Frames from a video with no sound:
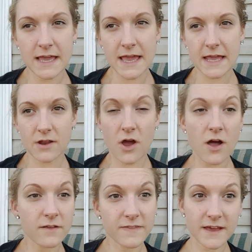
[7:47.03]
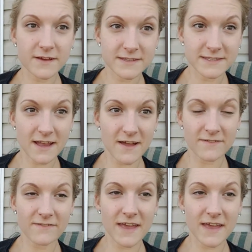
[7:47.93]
and all of that good stuff.